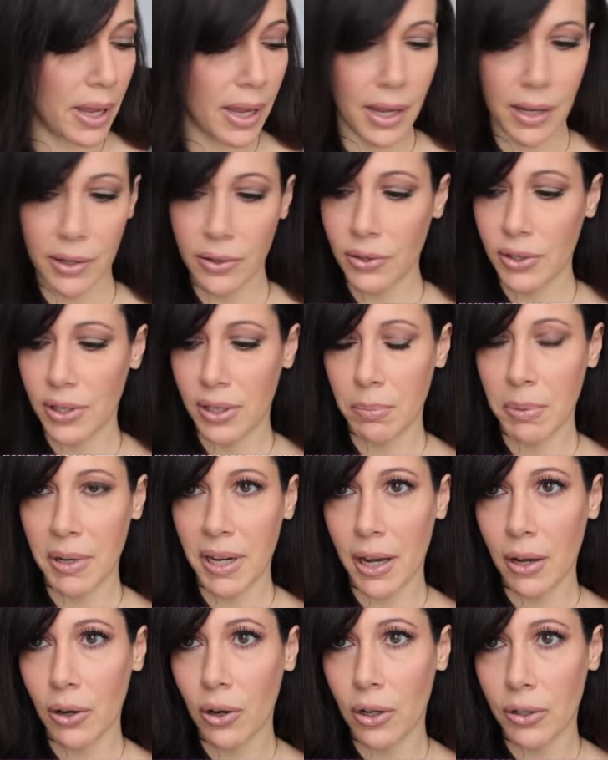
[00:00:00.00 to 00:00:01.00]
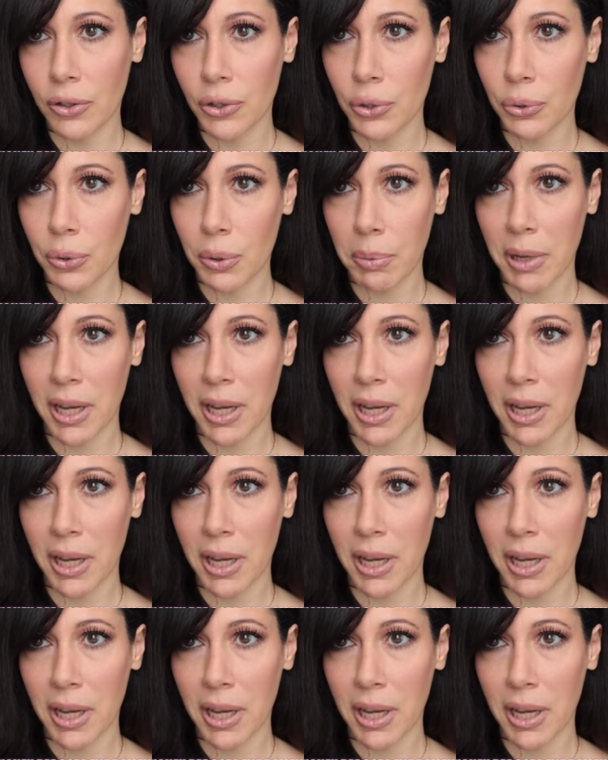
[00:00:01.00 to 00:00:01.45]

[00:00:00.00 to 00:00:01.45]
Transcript: and tip it out onto a